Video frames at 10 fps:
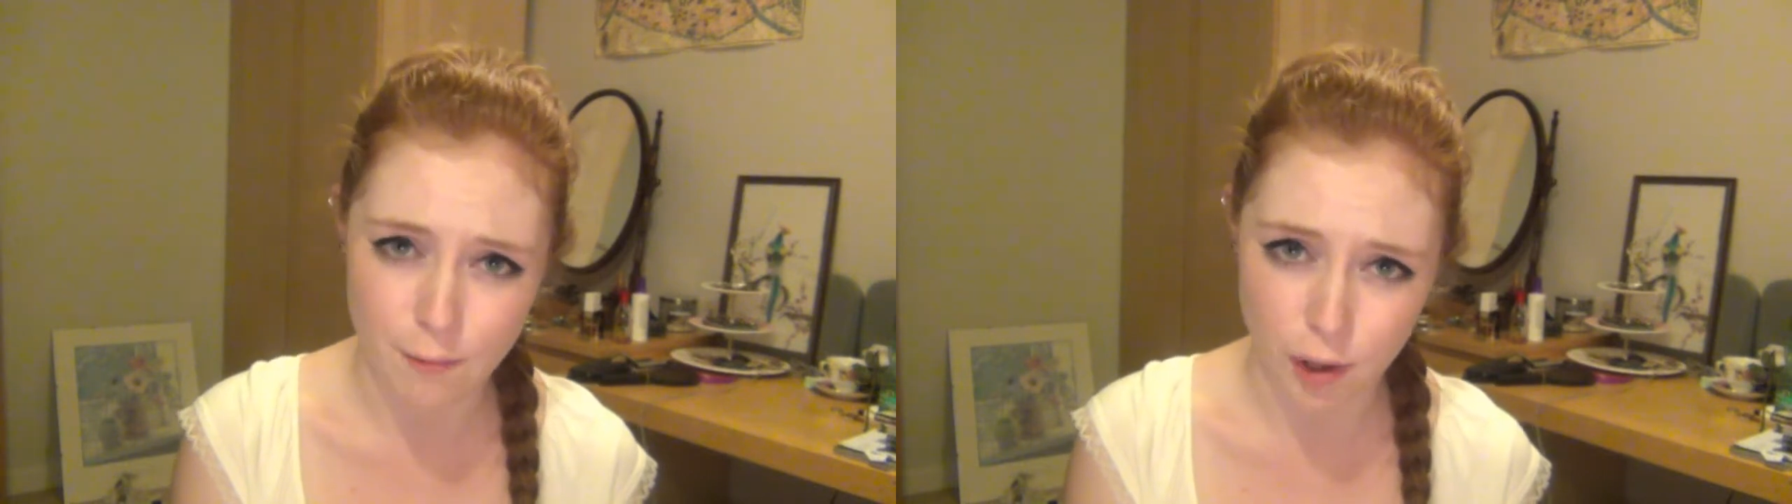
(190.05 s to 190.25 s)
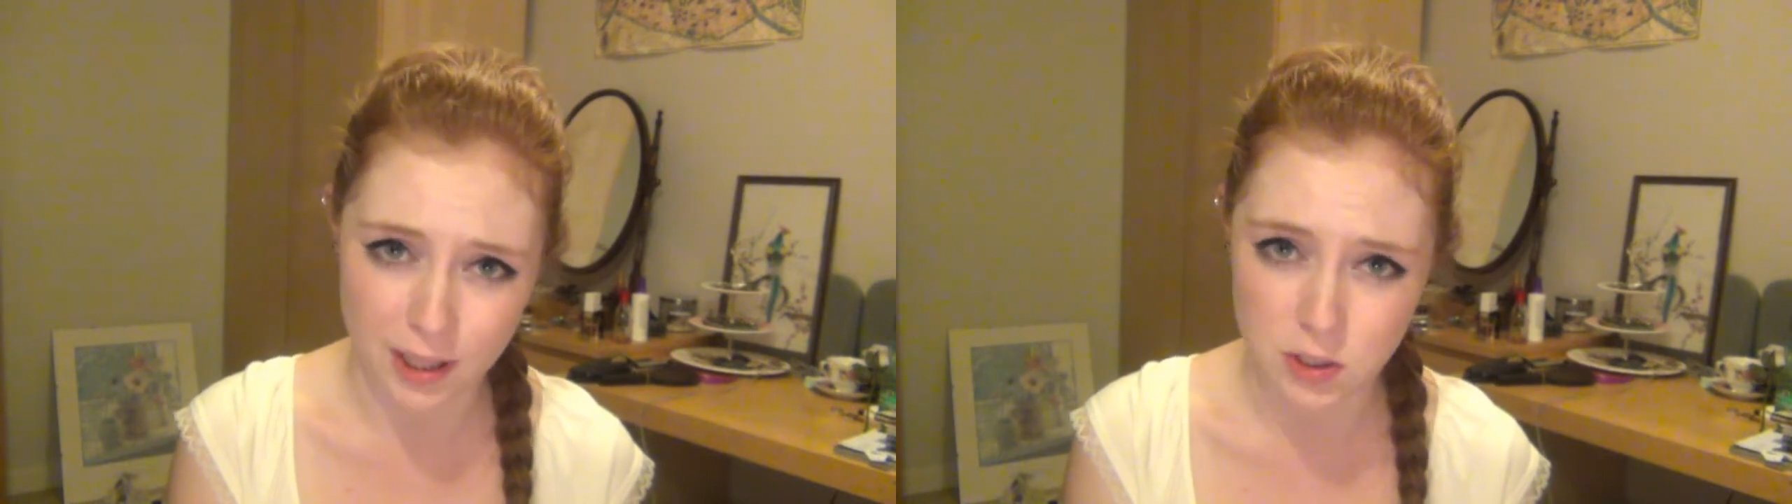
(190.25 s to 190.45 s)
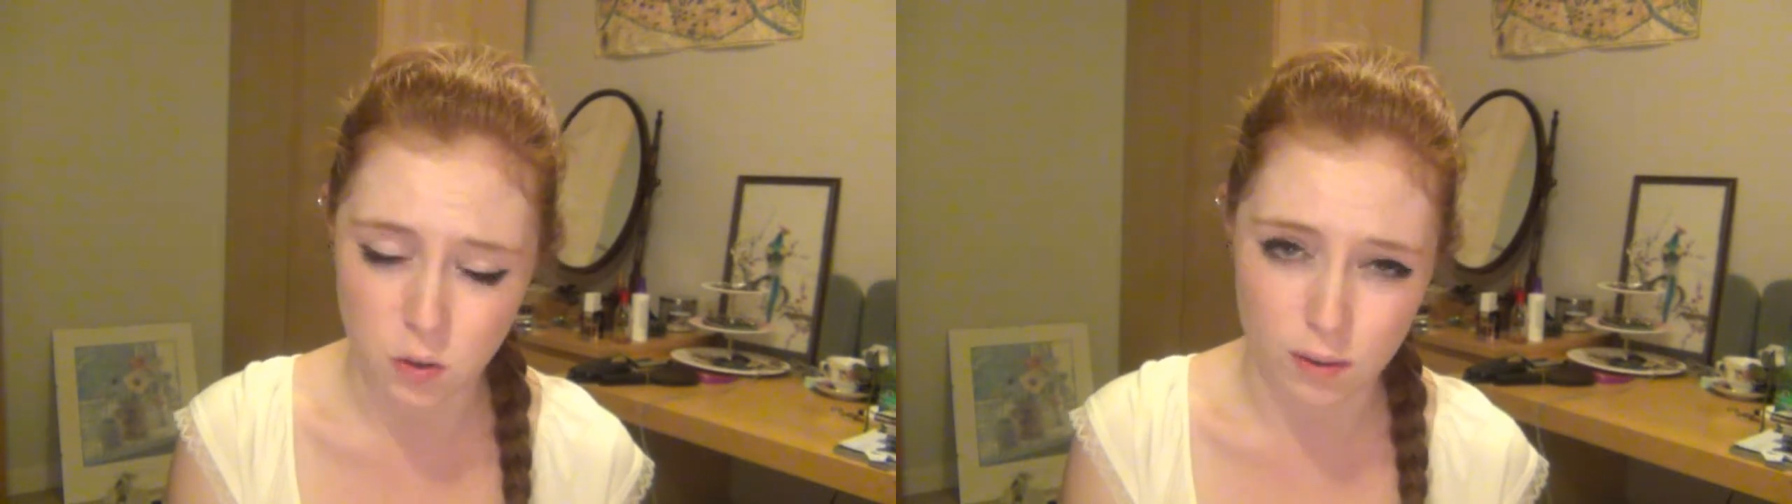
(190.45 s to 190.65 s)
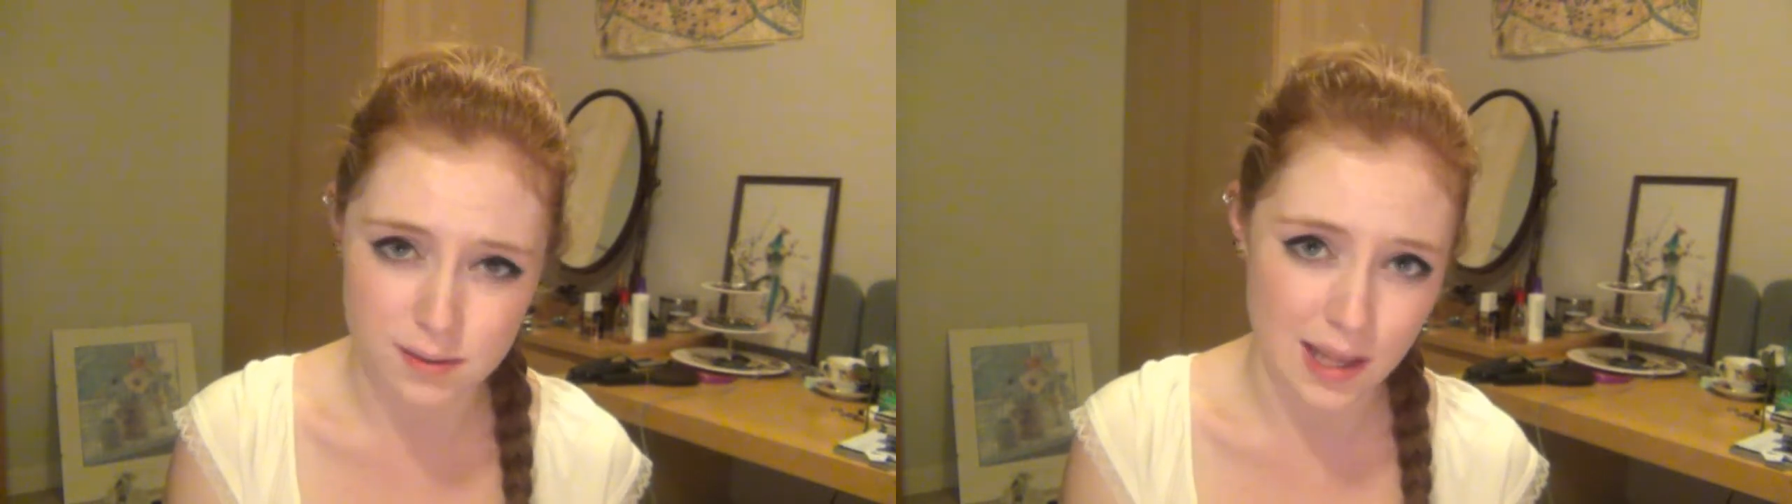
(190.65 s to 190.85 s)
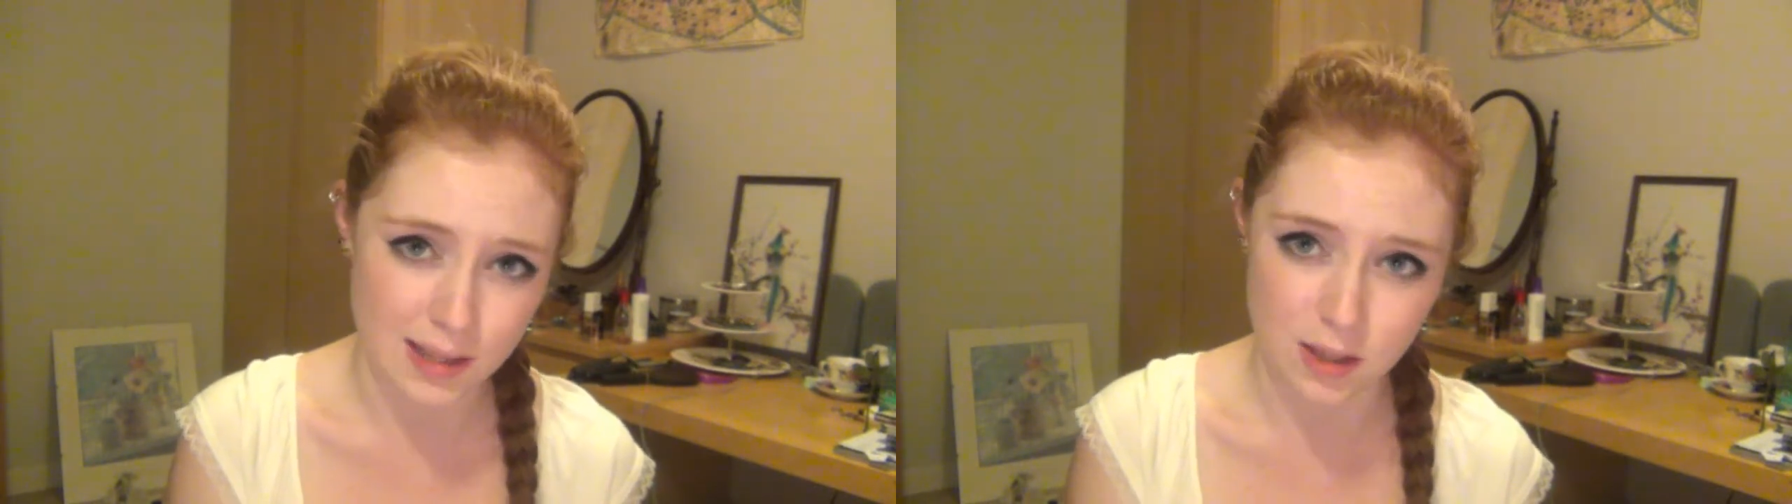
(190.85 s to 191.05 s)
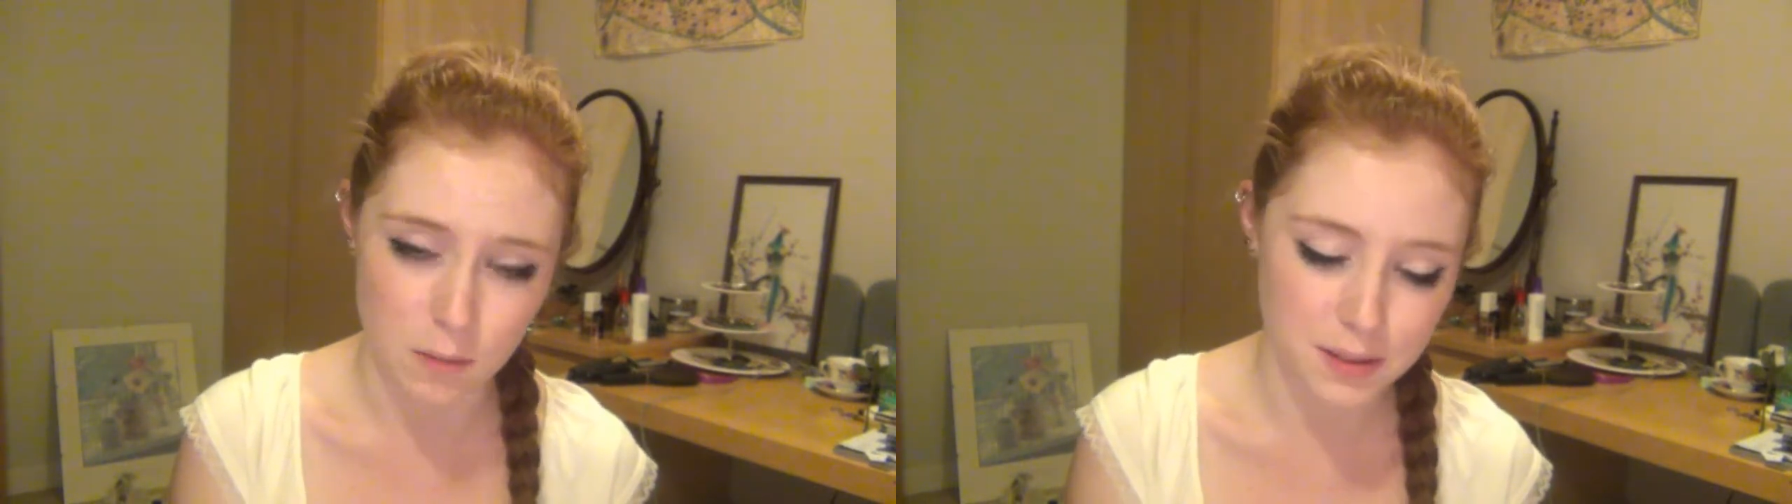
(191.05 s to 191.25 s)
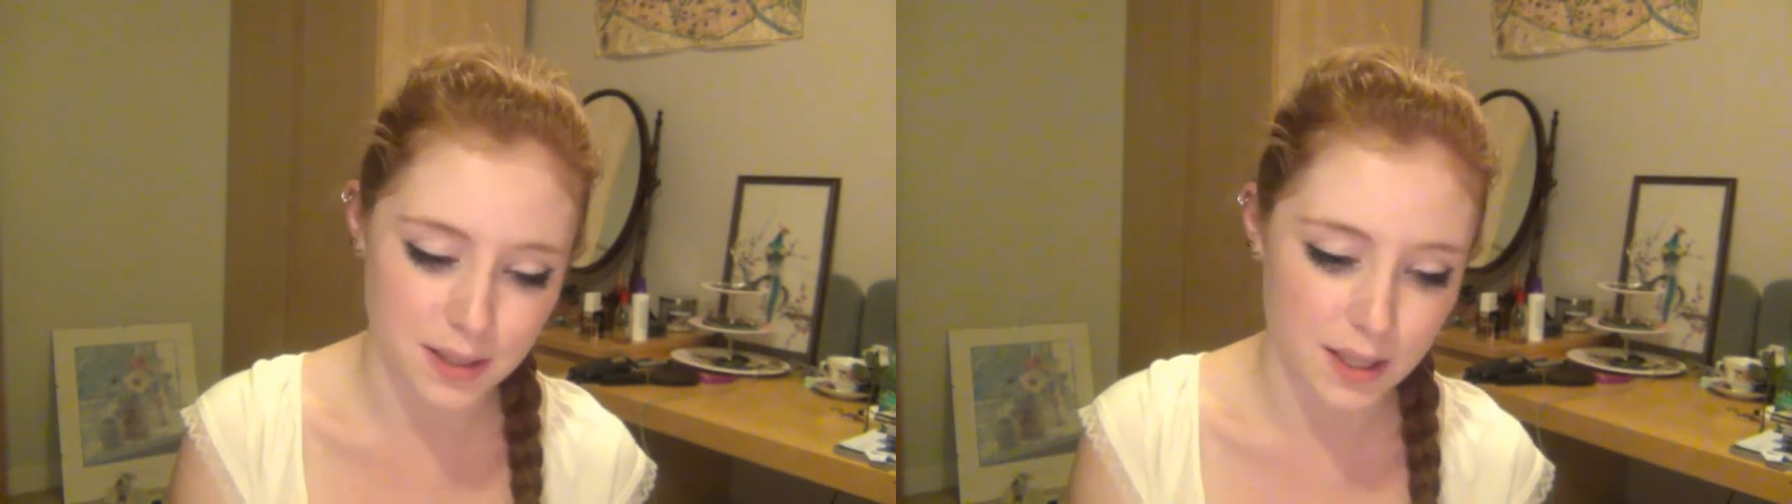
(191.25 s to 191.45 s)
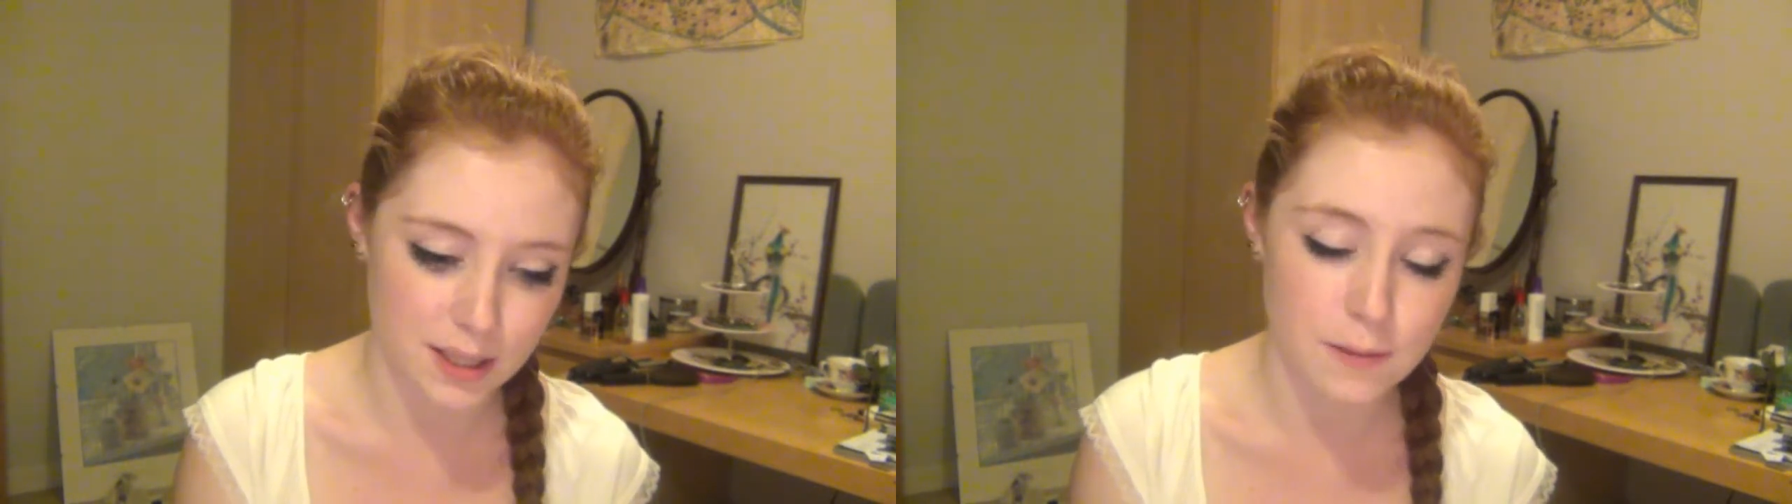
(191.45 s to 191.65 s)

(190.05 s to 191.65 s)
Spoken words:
ironic at all, it's like the opposite.